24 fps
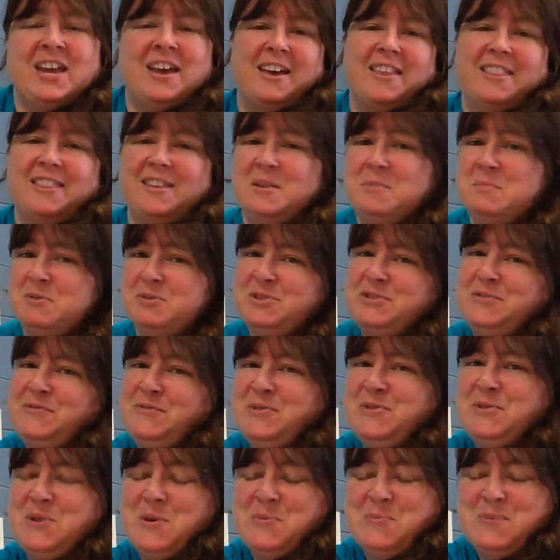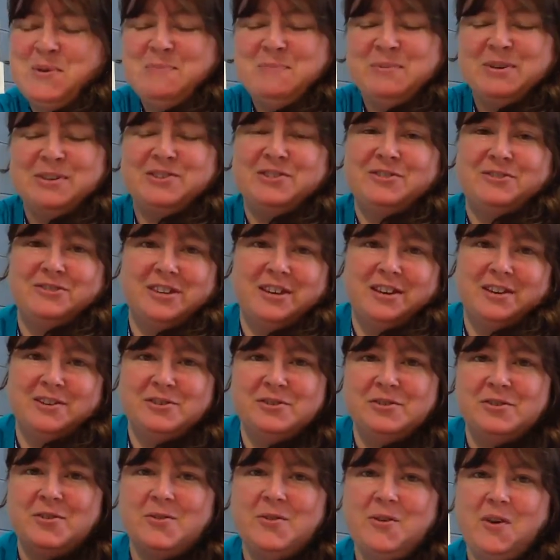I think most of you know me, but just in case
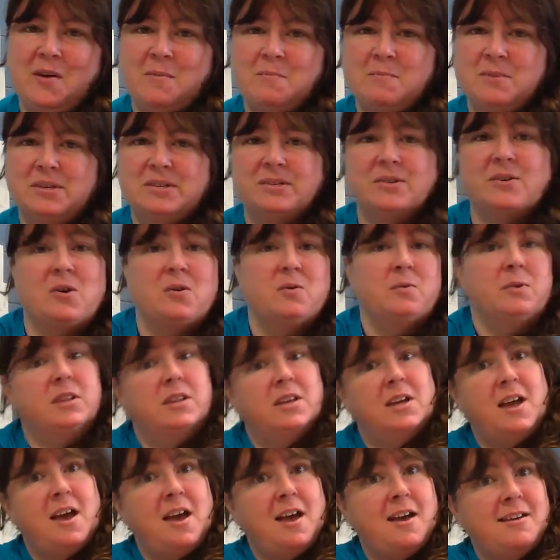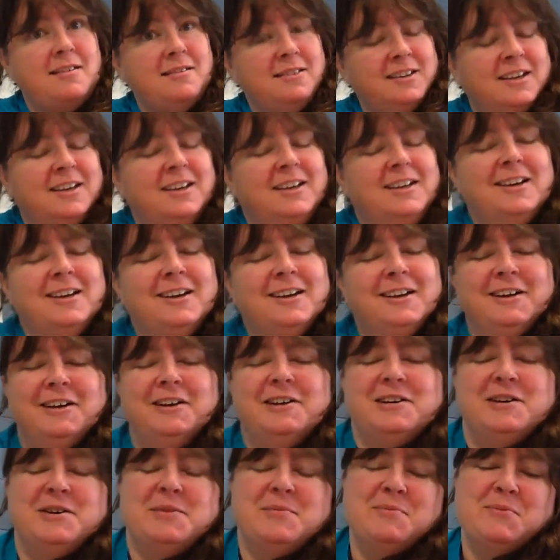you don't, I'm Miss Cole with a K.
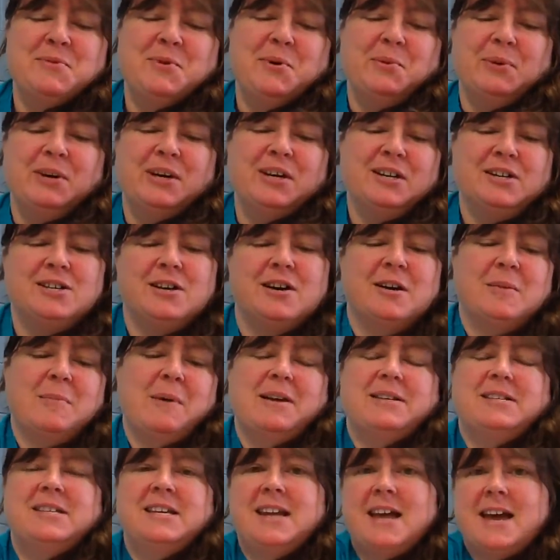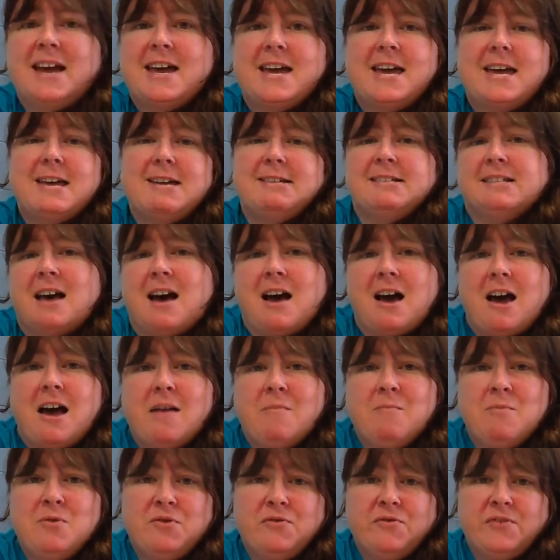What we're going to talk about today is
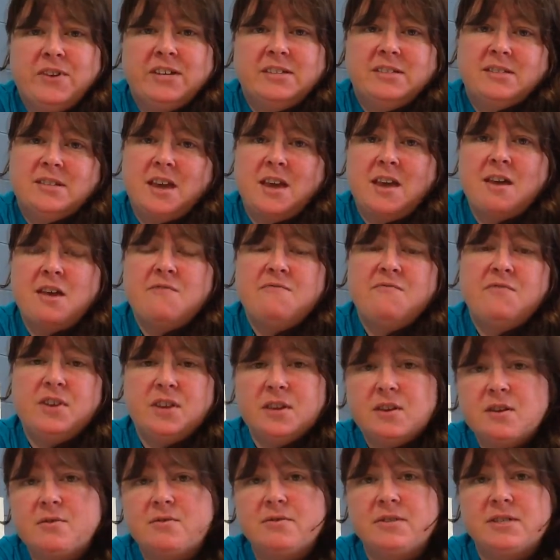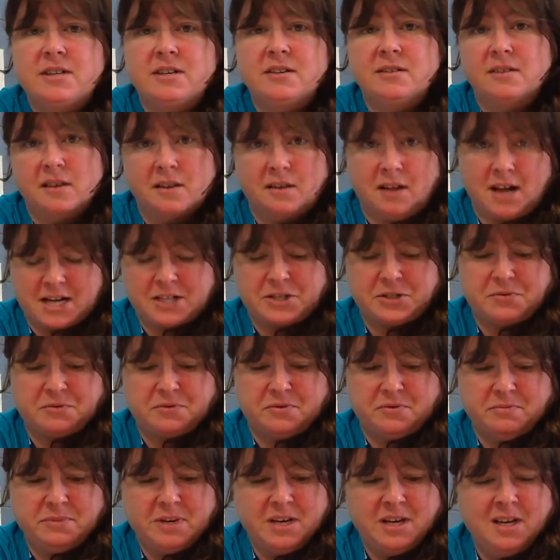iMovies and videos in the
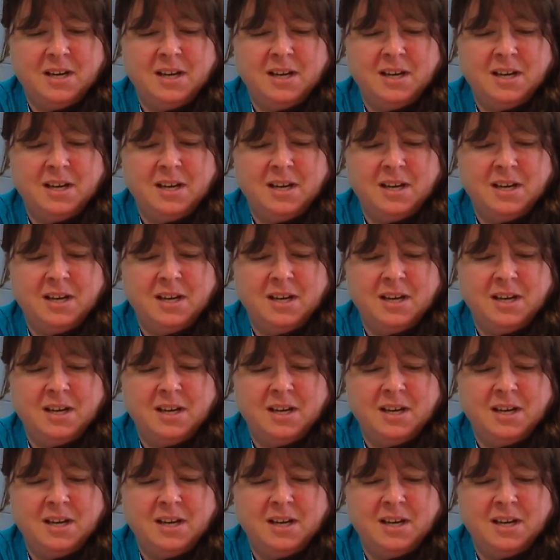classroom.